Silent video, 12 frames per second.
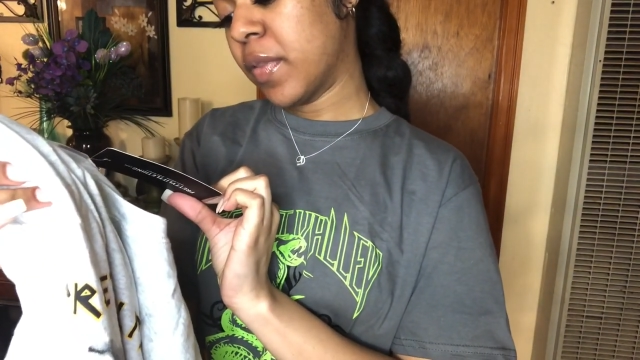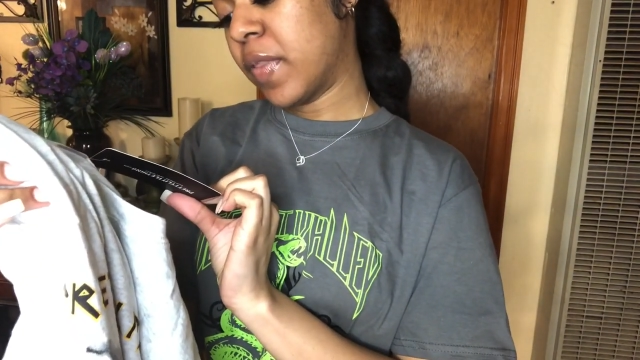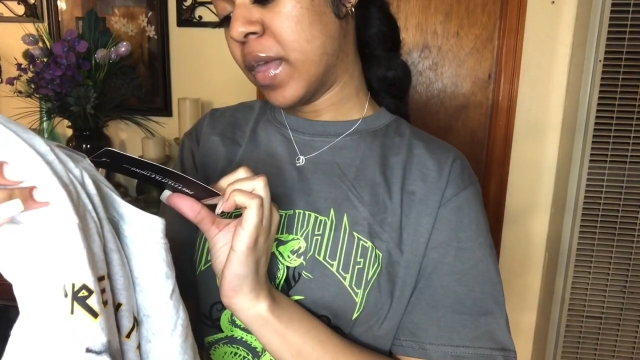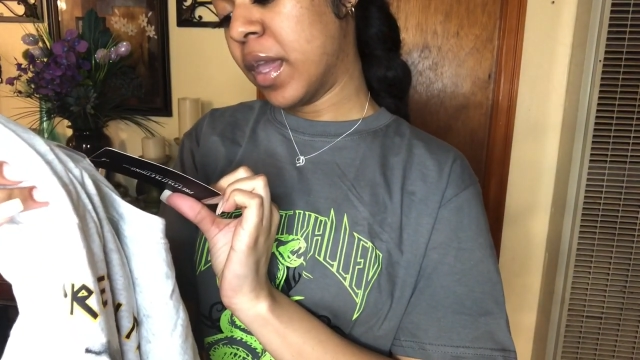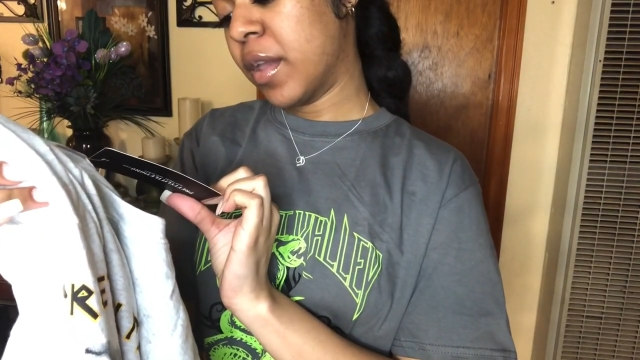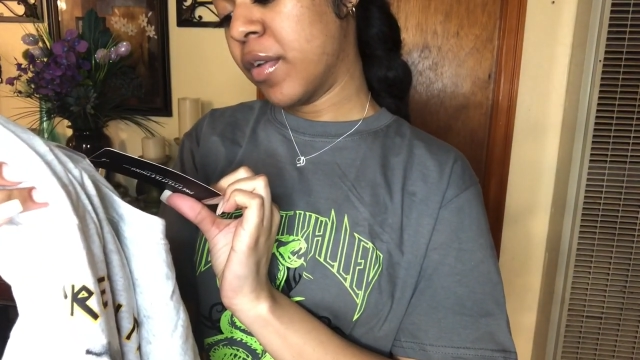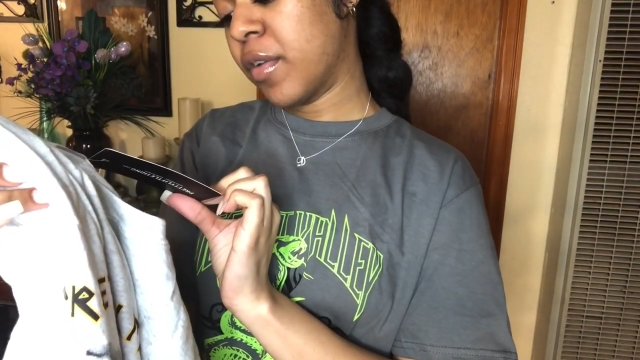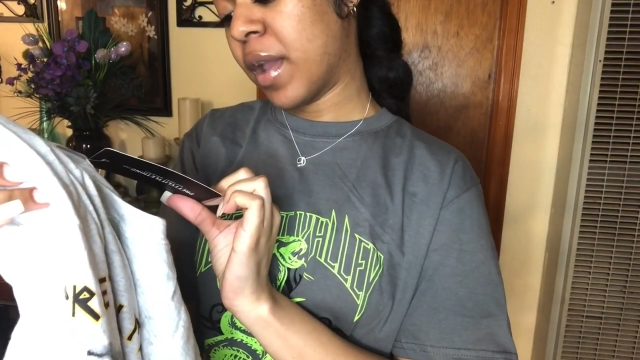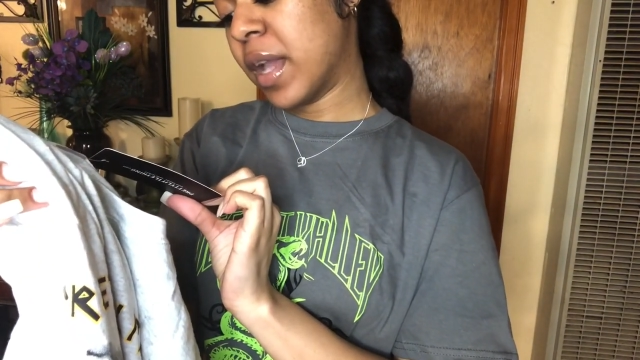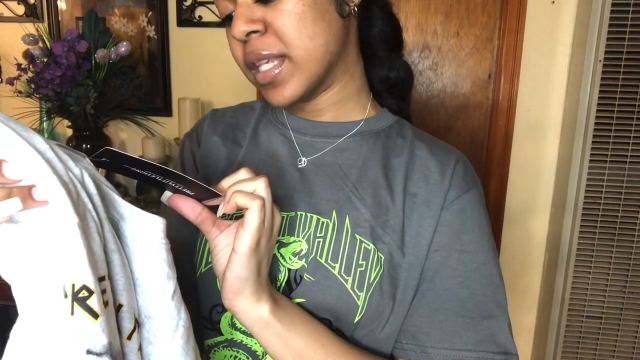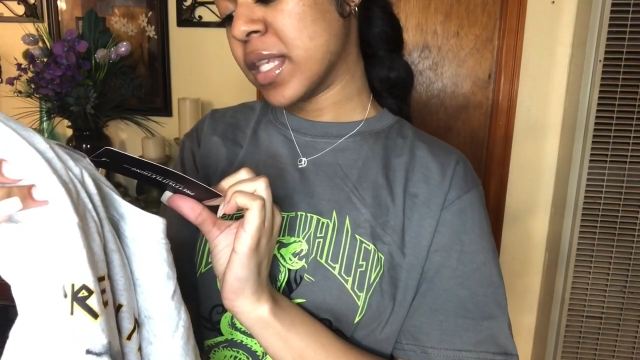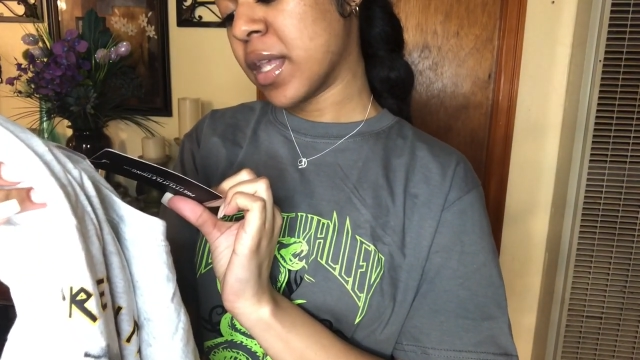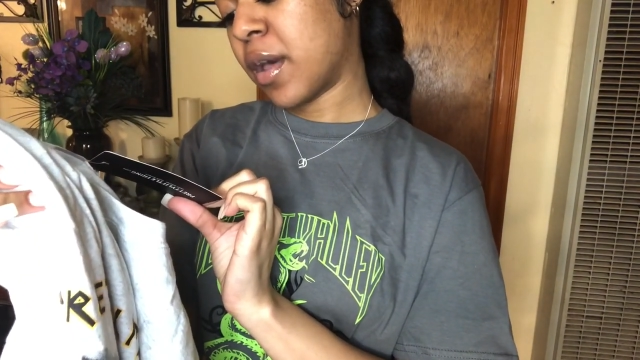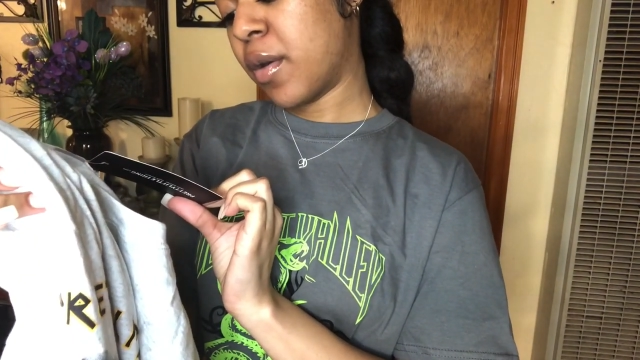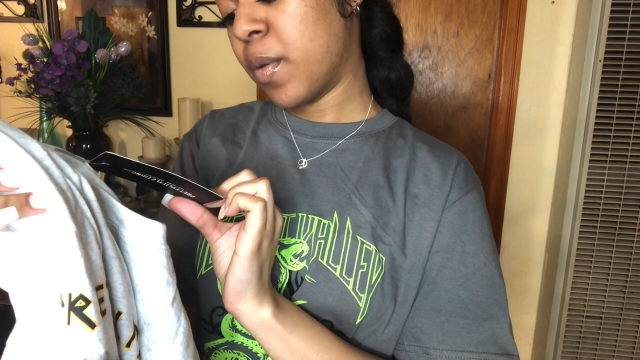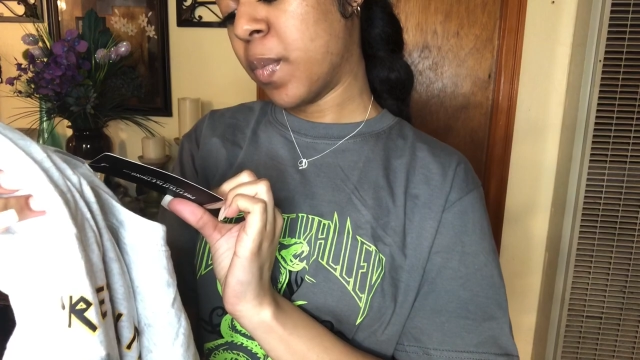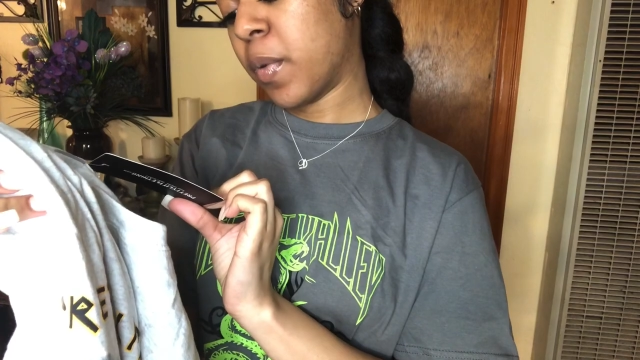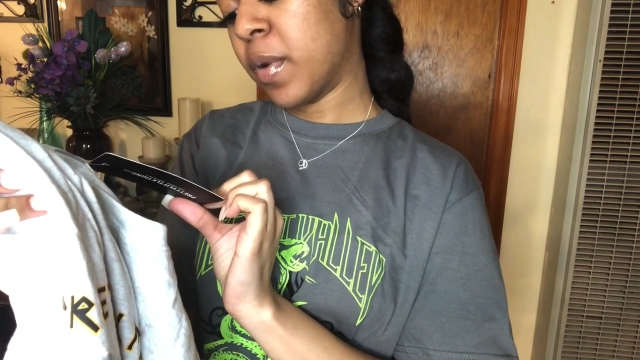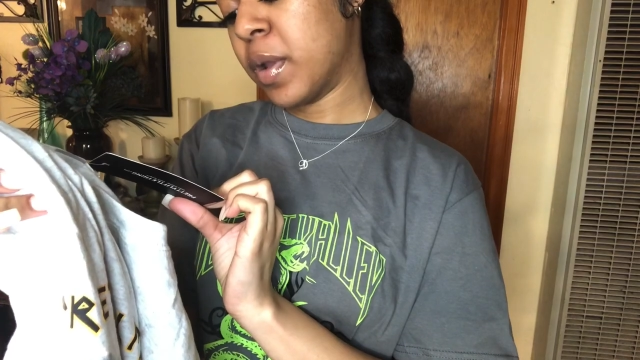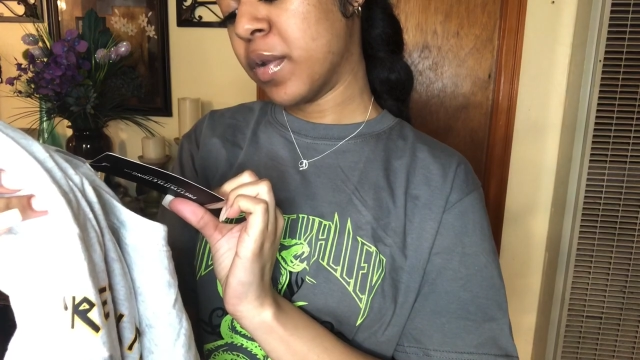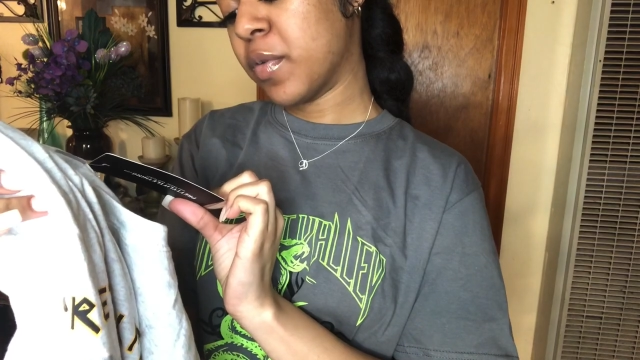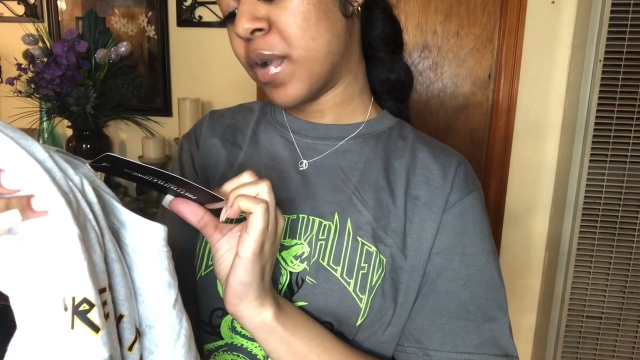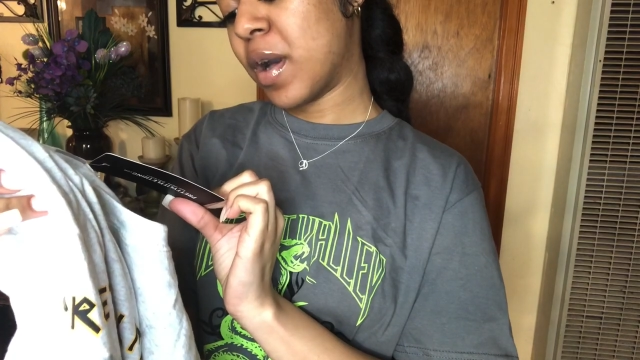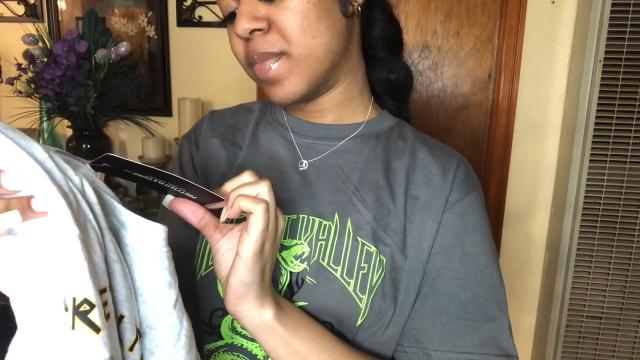thing gray skull print
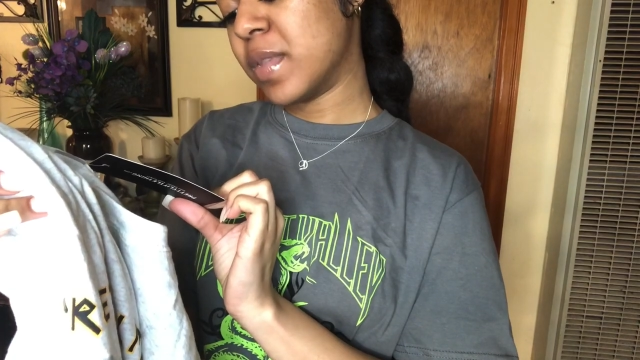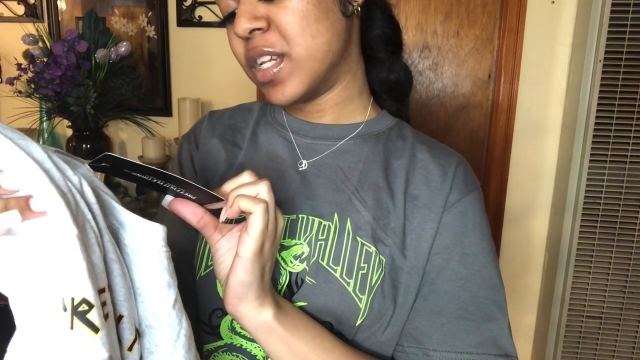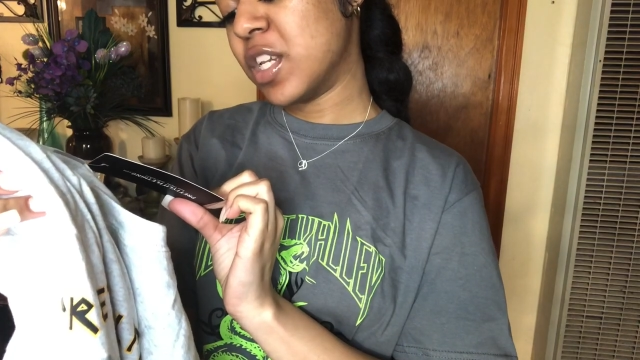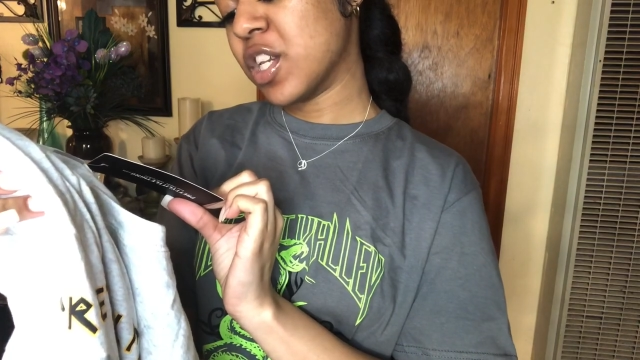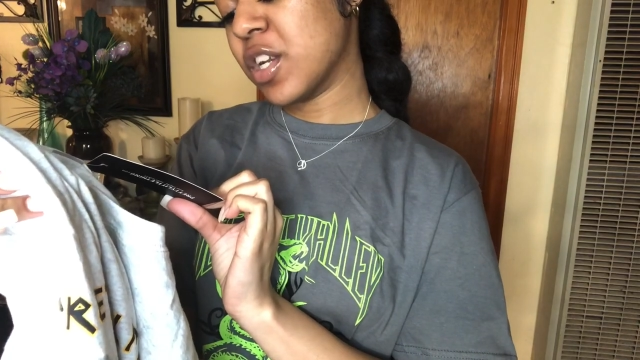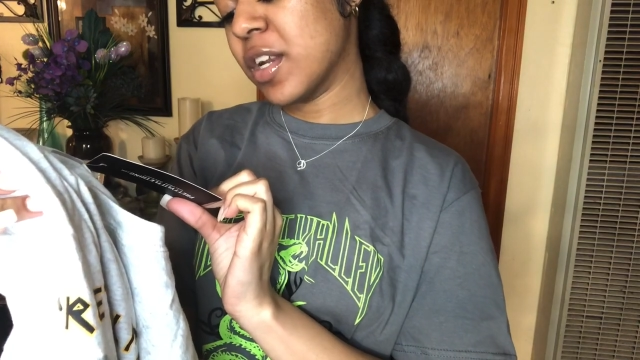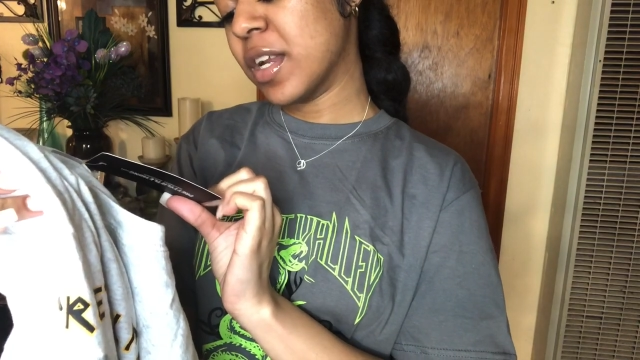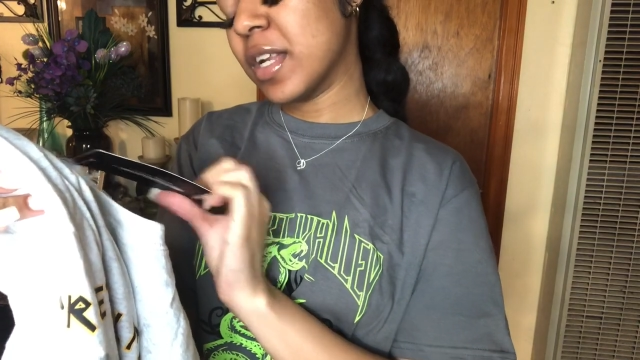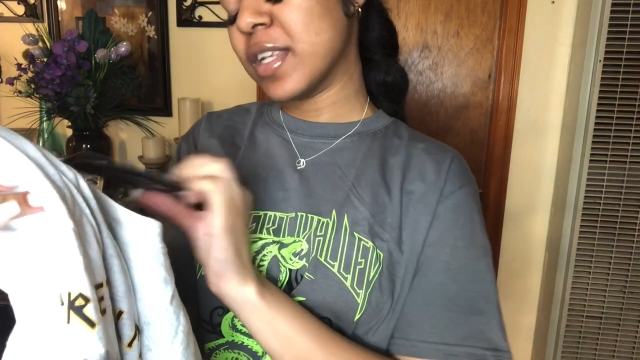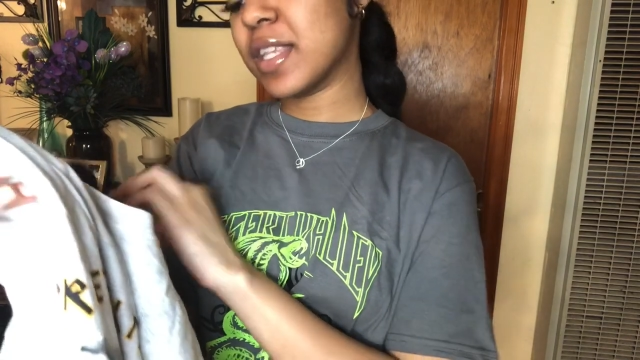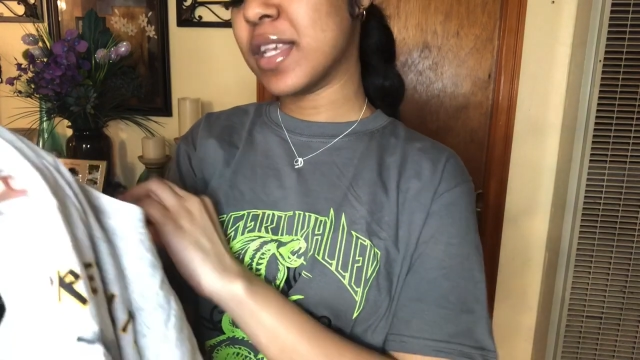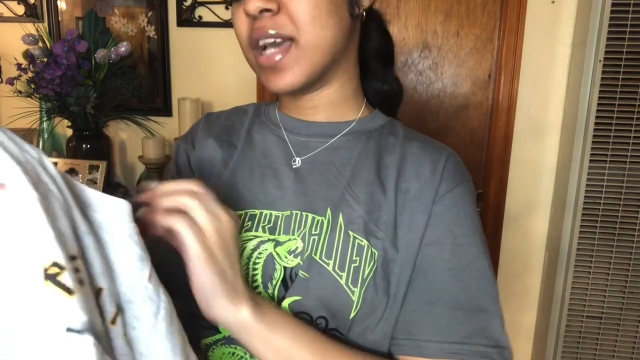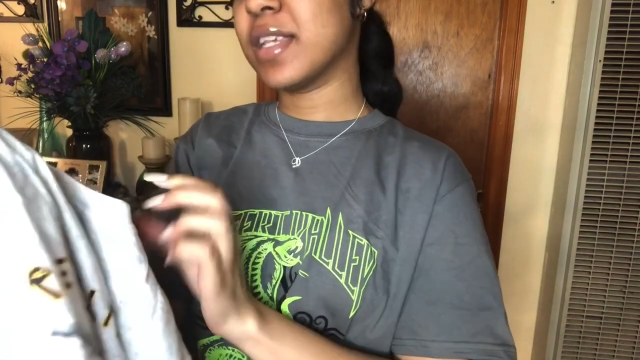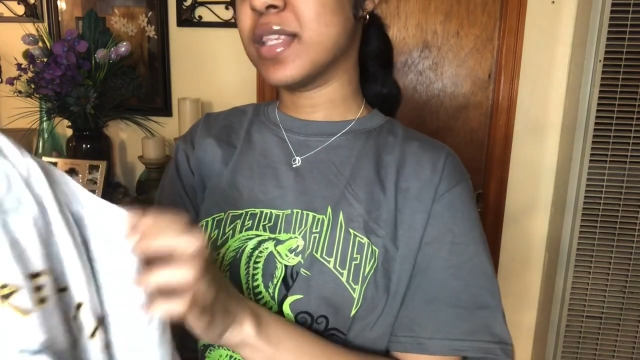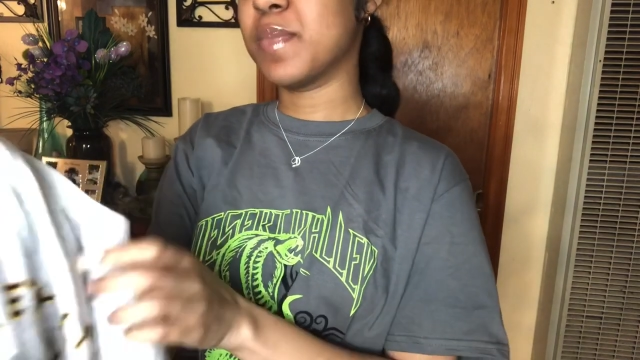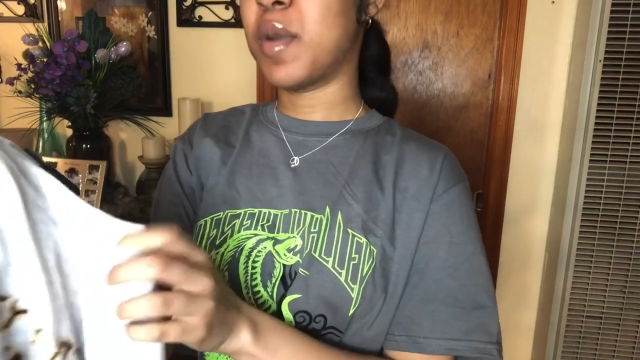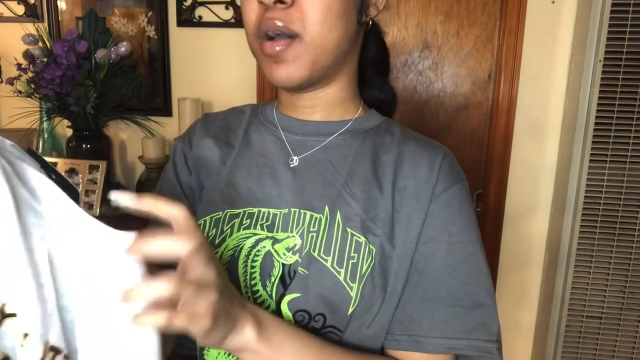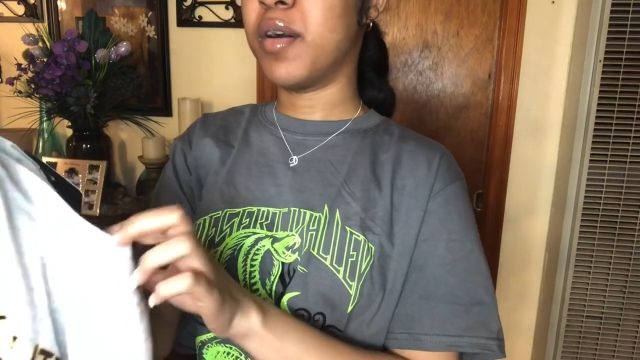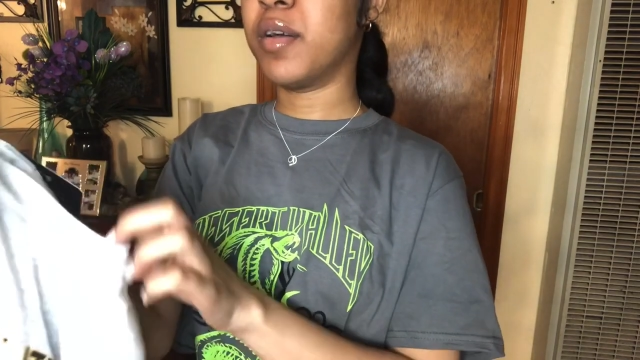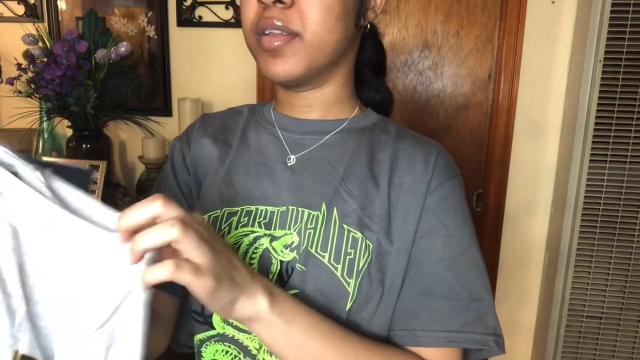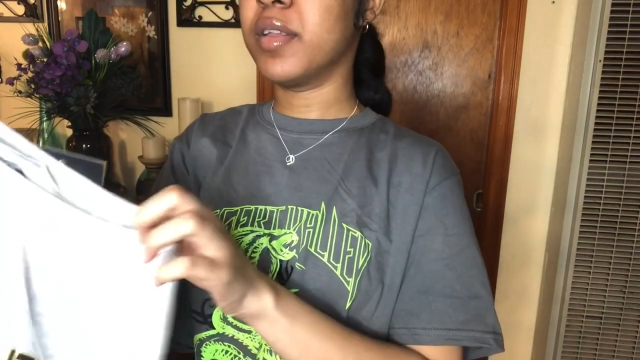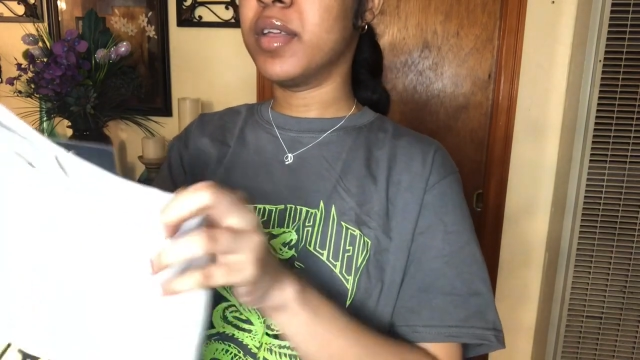crop t-shirt in a size small.